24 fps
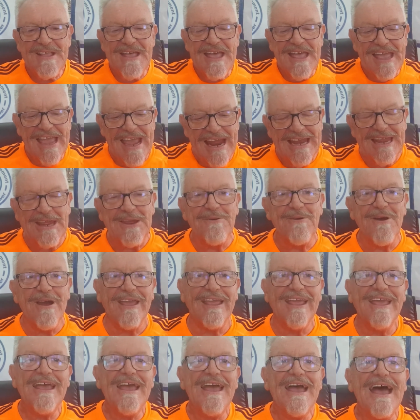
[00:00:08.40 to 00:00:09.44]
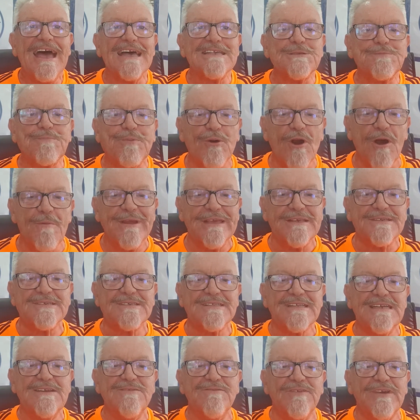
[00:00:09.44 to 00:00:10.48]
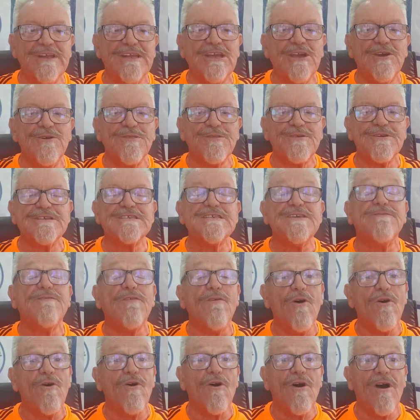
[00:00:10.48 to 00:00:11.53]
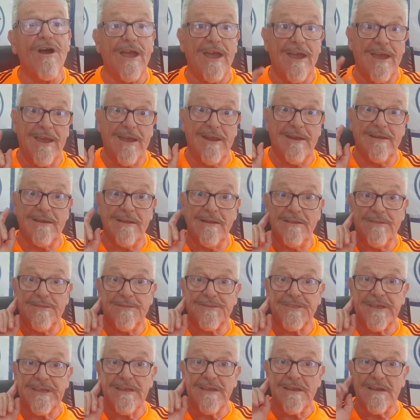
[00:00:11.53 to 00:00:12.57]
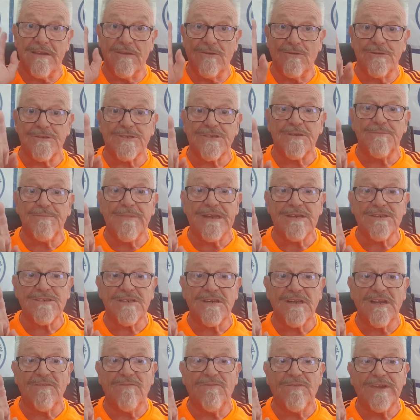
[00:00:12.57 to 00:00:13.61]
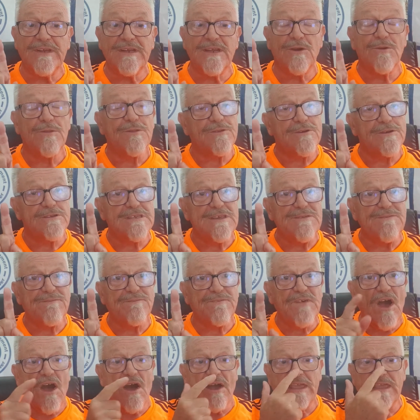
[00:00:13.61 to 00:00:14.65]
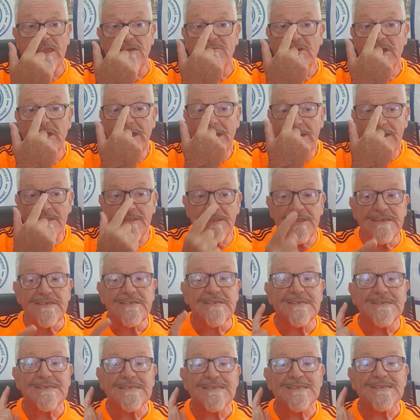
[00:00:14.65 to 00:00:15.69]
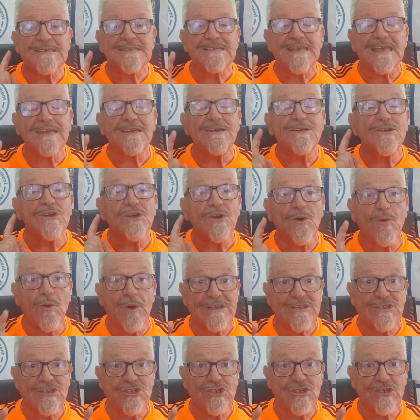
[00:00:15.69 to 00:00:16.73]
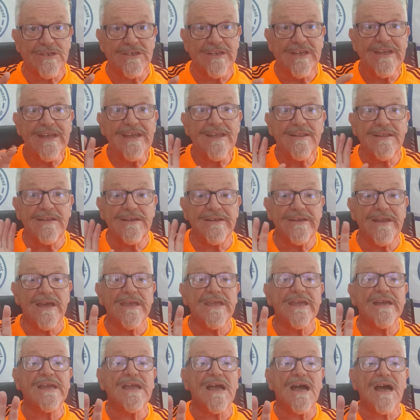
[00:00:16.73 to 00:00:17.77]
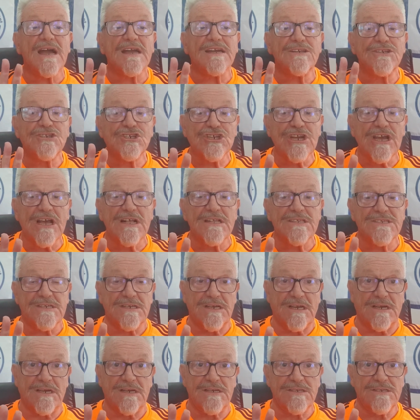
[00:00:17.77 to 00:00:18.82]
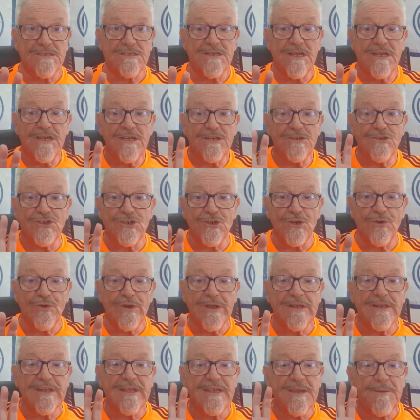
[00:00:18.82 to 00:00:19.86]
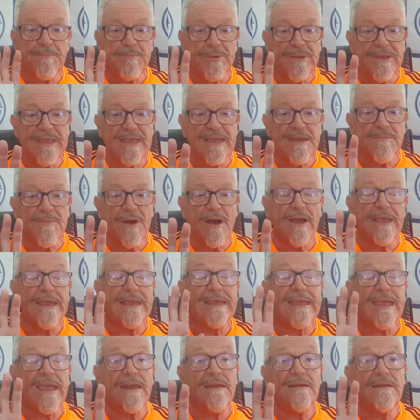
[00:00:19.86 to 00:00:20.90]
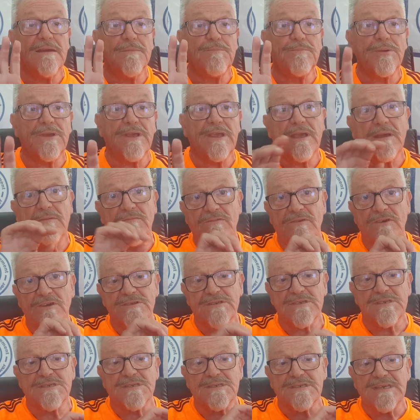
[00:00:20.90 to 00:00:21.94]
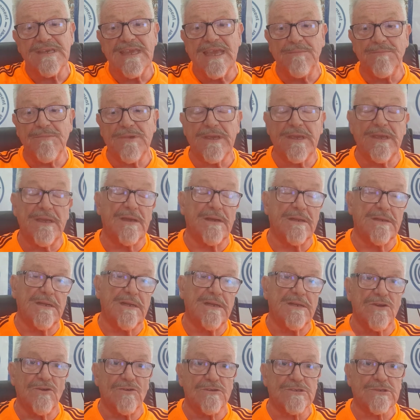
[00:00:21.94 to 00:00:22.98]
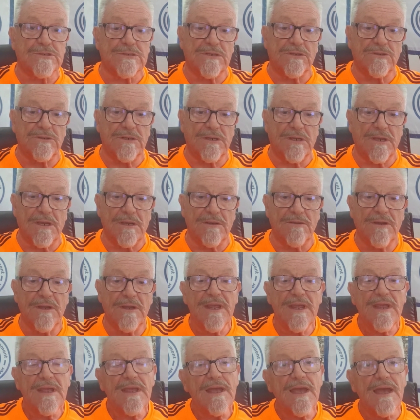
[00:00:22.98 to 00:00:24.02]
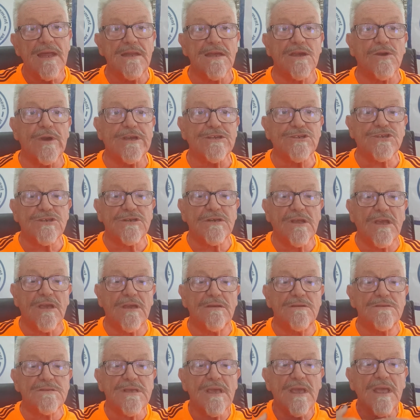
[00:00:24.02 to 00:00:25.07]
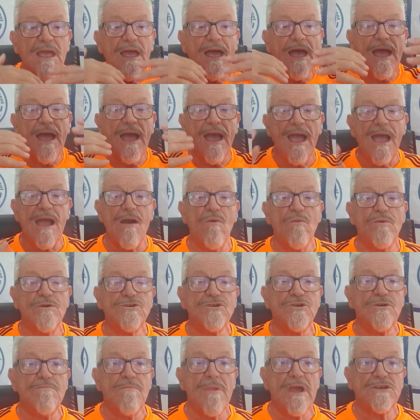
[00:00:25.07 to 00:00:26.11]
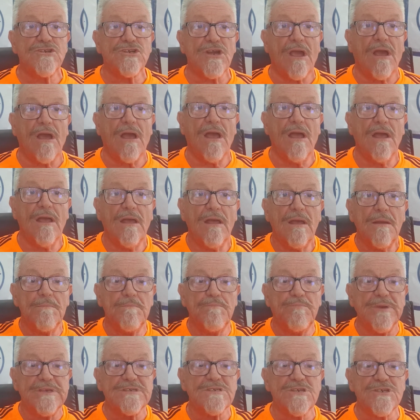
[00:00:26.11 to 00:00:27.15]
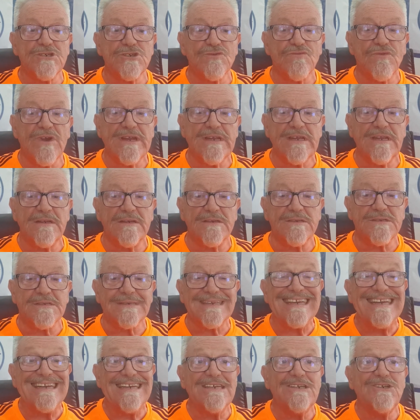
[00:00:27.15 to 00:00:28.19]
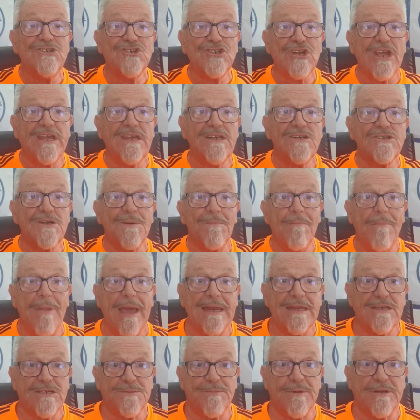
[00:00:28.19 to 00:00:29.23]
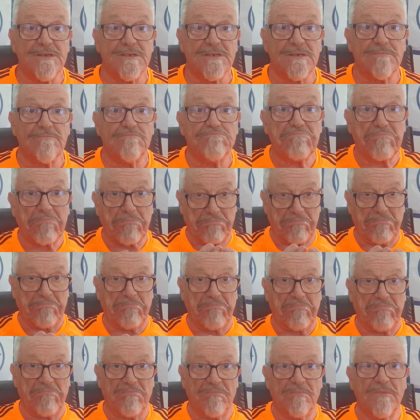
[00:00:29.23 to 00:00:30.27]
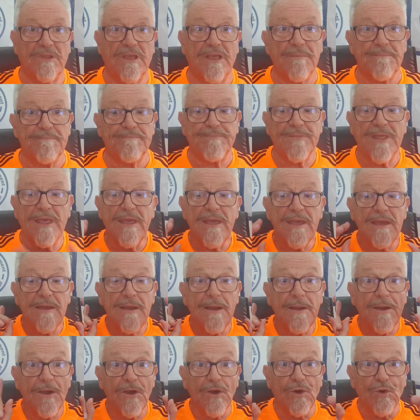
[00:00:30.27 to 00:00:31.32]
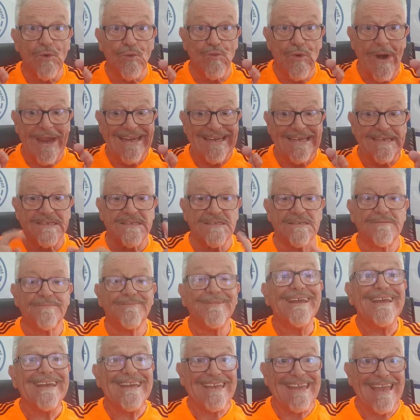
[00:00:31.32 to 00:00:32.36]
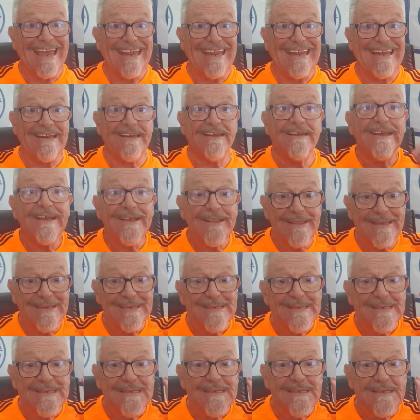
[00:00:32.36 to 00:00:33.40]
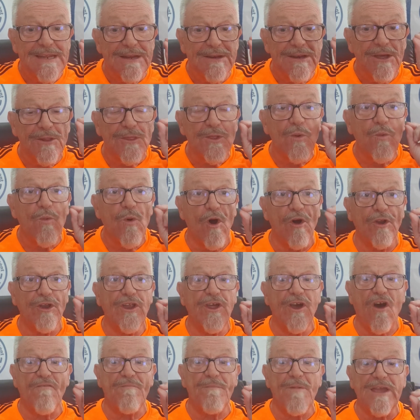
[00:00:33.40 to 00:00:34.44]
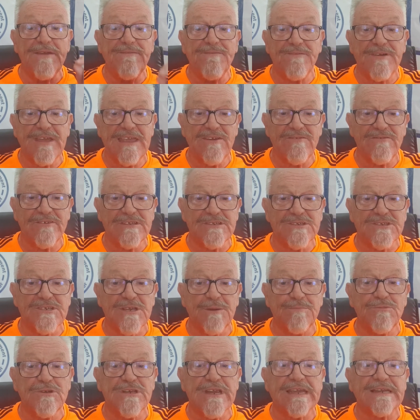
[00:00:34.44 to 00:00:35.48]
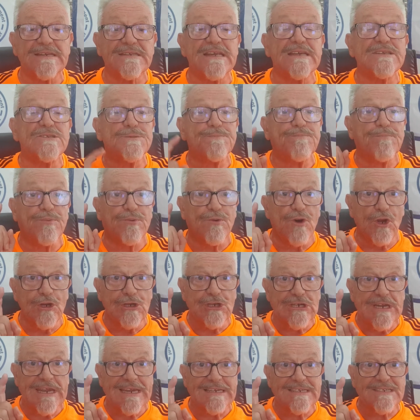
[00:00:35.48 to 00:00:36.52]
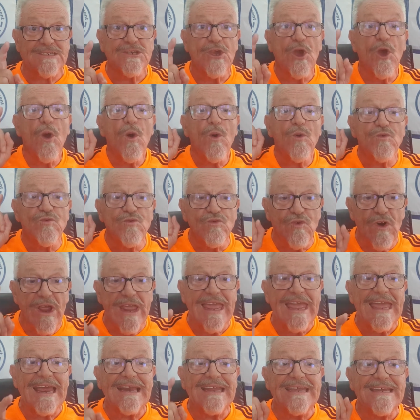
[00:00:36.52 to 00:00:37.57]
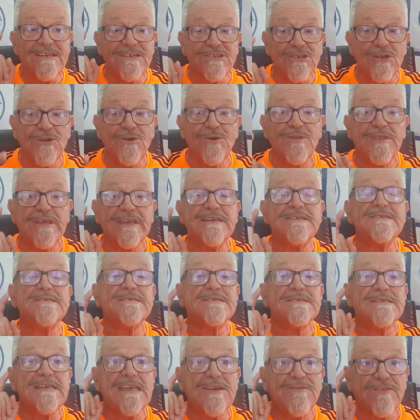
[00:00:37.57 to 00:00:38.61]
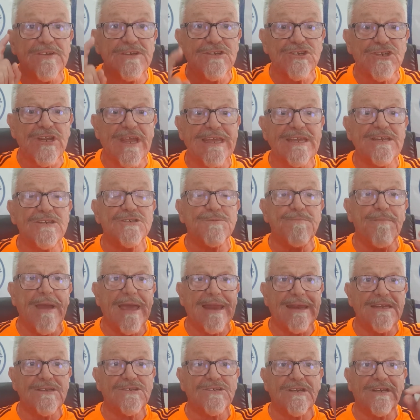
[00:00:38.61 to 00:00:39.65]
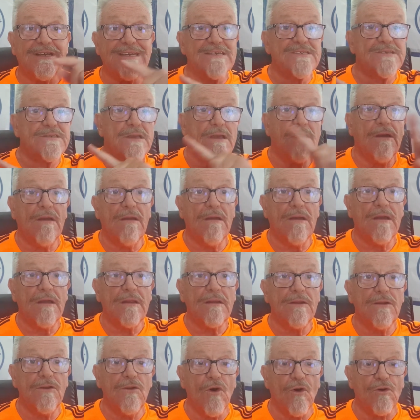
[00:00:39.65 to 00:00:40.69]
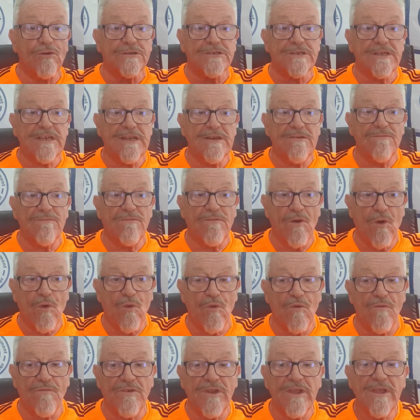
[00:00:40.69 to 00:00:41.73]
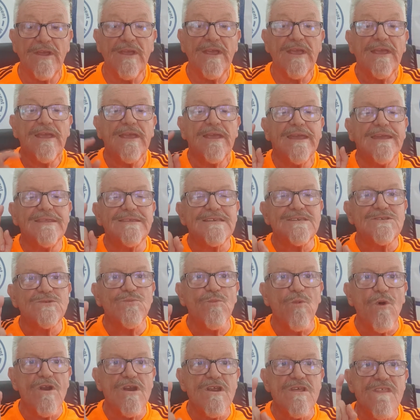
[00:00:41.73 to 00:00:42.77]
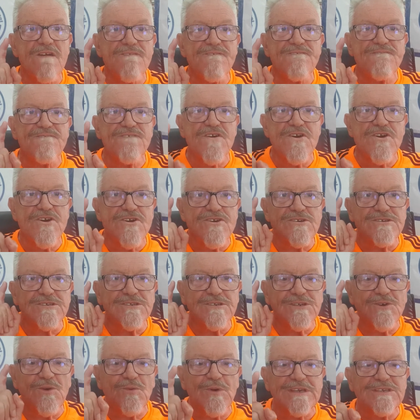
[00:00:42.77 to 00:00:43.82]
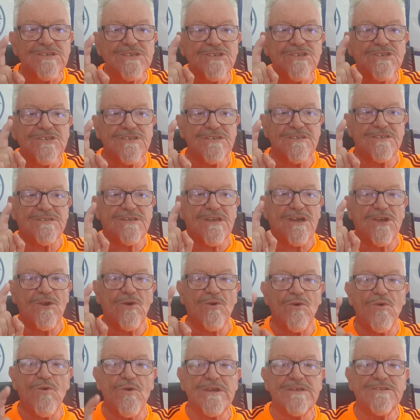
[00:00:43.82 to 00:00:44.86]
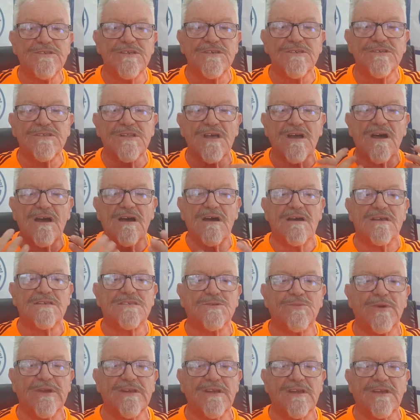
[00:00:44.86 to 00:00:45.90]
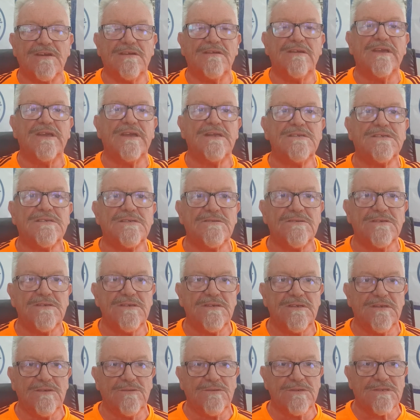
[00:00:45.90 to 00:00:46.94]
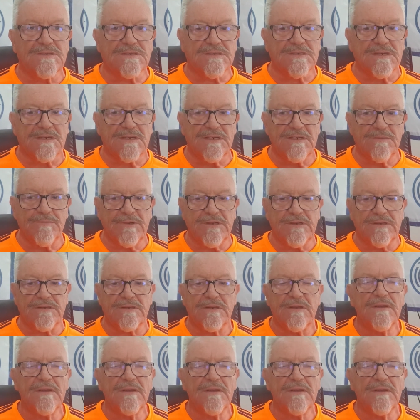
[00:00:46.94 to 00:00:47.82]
Anyway, as promised in video 34, and I think I also mentioned it in video 35, this is the second question that Nyagaka Charles asked during the PMI Kenya PM versus CM gig I did not so long ago. And the question goes, how would you measure business readiness in change management? Yep, great. Again, this is another one of my favourite subjects, as projects rarely do this if a change manager is not involved. It is one of the first questions I always used to ask when going into a new assignment.